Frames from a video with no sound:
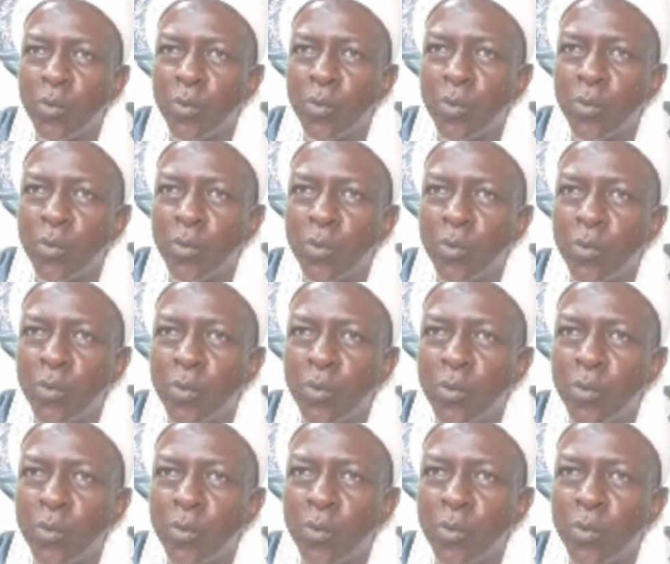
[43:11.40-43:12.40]

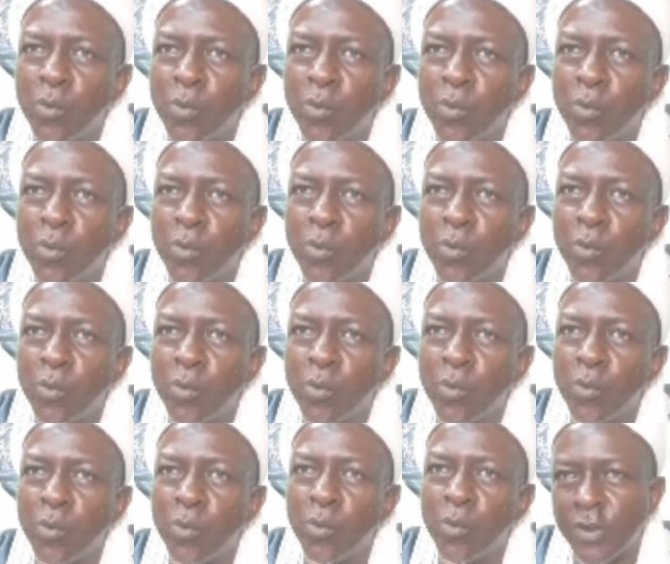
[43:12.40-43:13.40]
border lockdown
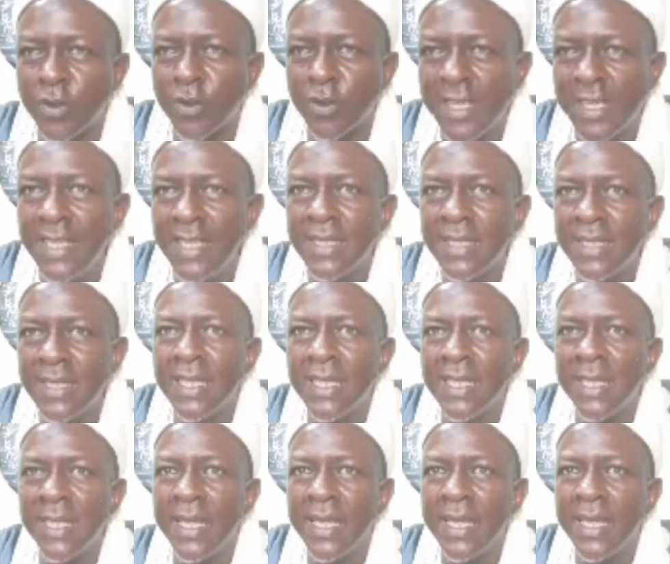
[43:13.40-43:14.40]
among
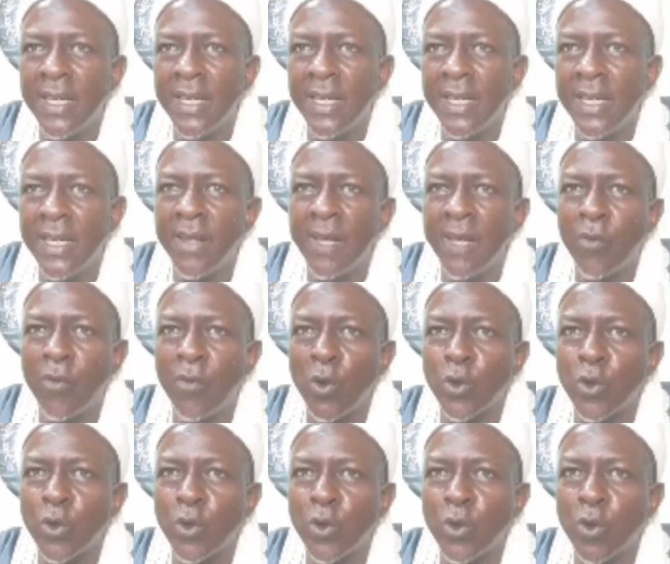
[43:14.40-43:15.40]
their states,
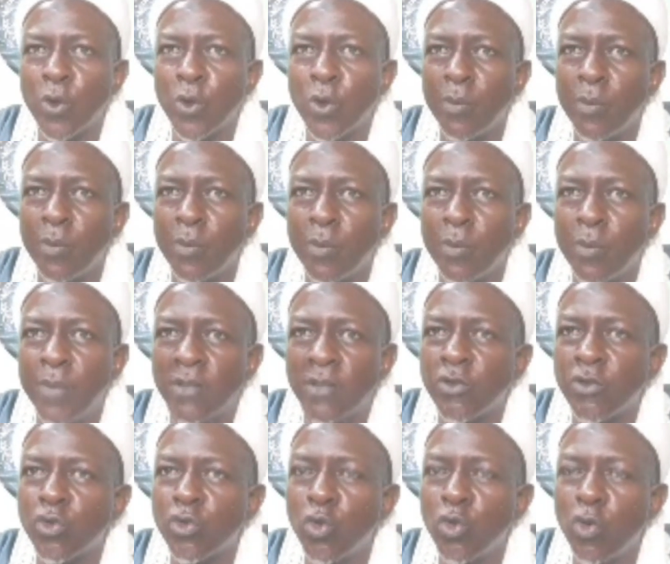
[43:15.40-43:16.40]
and then they have also
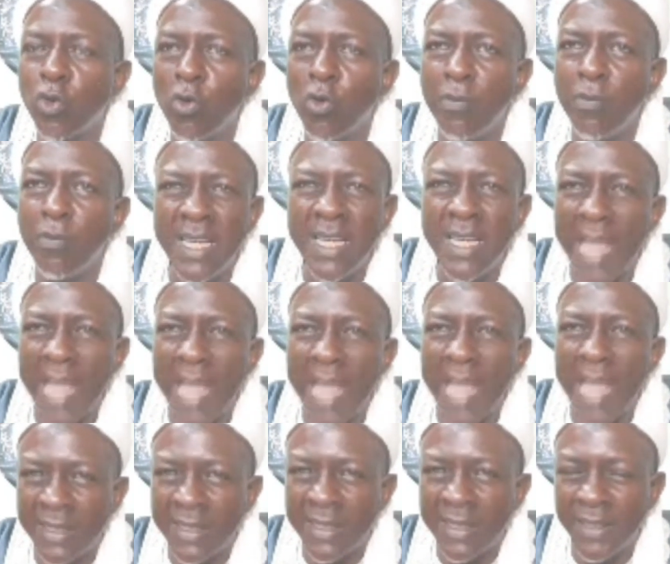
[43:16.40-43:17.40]
banned so
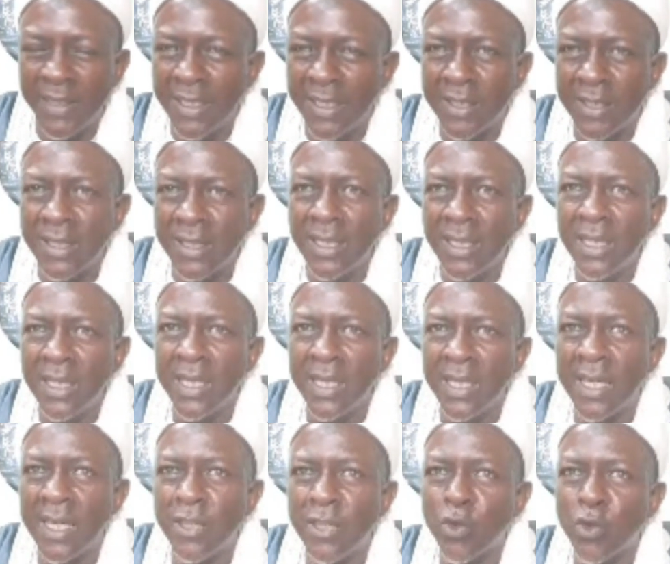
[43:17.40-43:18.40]
many
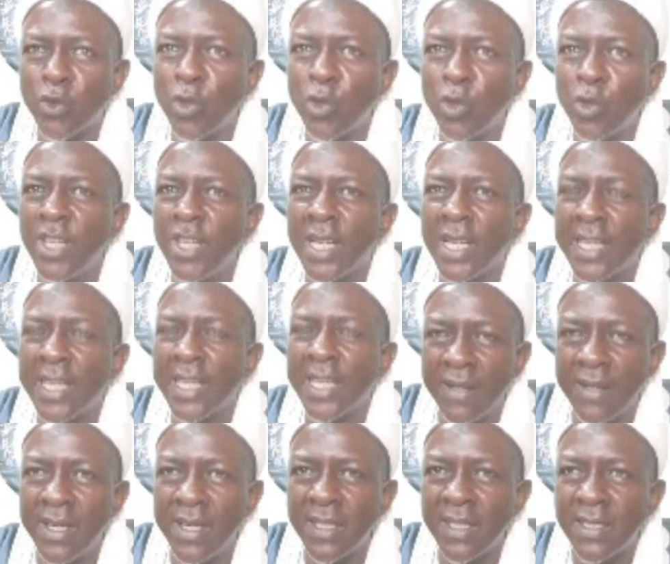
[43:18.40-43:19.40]
activities.
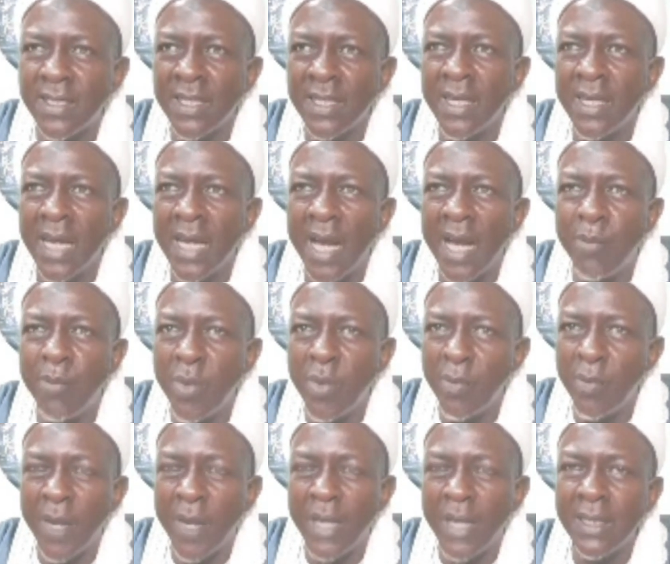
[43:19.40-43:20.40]
Social gatherings
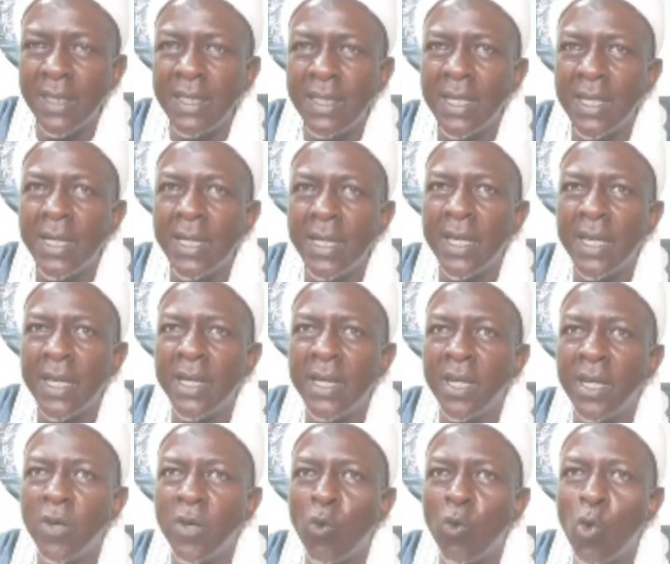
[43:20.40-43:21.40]
have been banned,
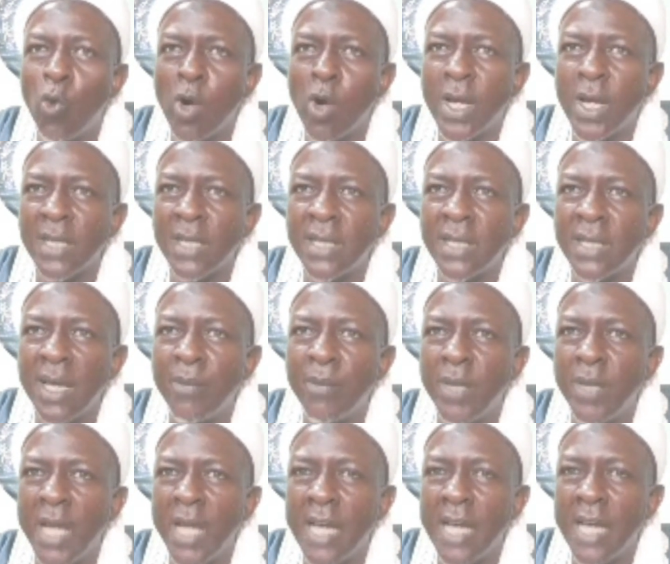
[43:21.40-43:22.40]
and then
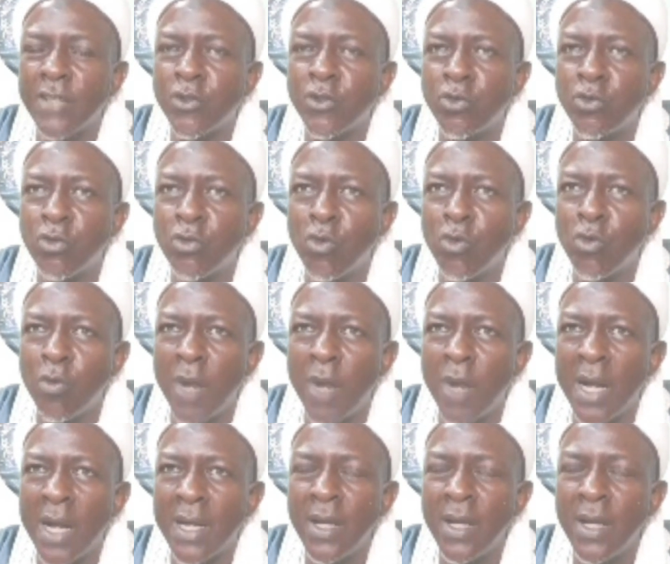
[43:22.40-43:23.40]
workers have been asked to
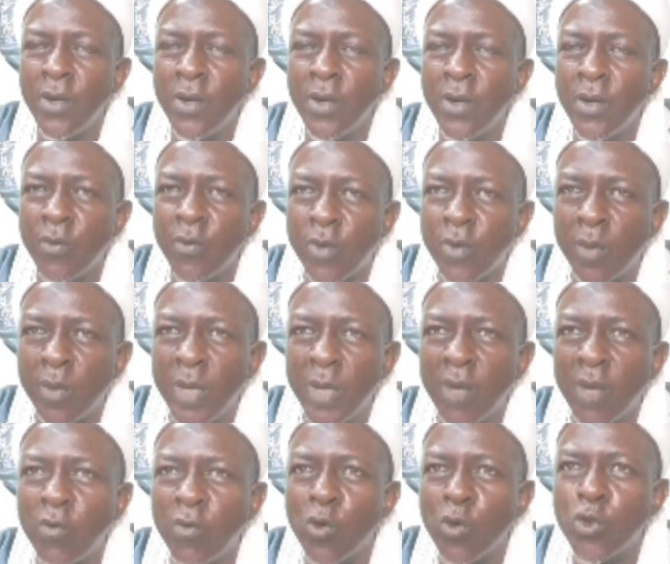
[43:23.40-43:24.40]
go back
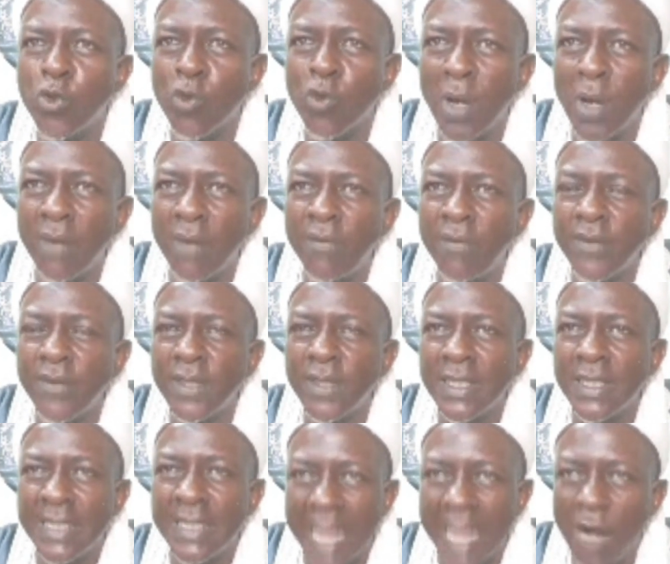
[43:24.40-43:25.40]
from level 12
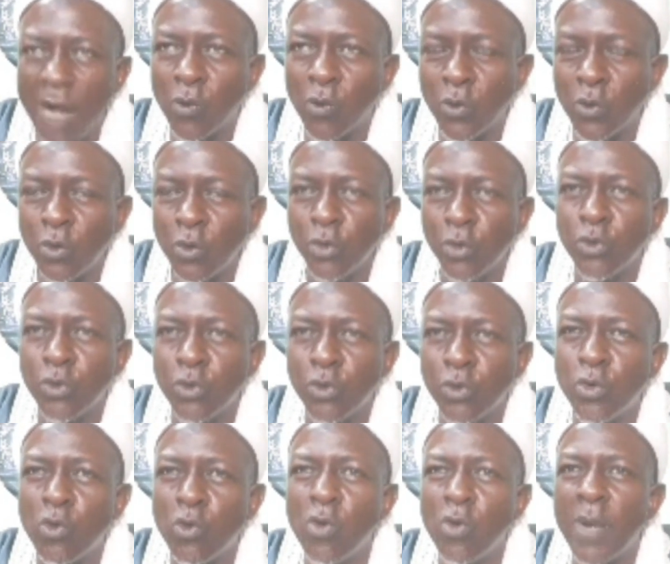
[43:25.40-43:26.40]
down
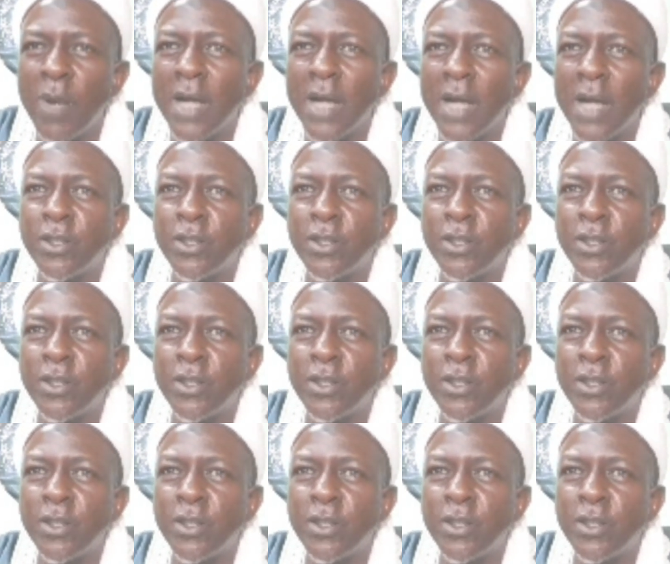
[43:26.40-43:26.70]
to go back